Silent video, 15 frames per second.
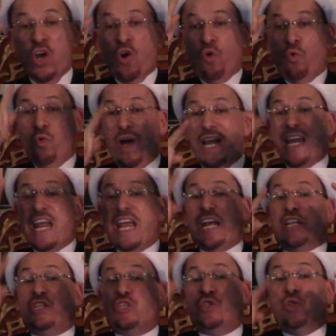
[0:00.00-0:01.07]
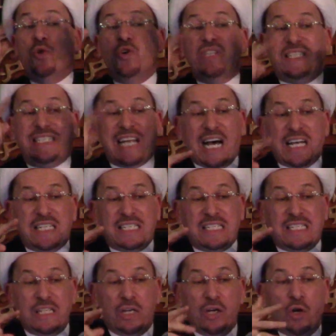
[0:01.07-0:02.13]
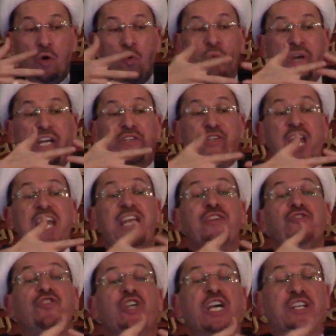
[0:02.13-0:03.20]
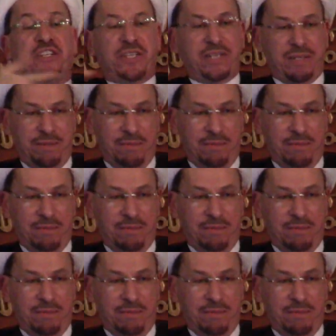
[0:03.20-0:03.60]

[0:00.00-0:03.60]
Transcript: When it suits us, we change it.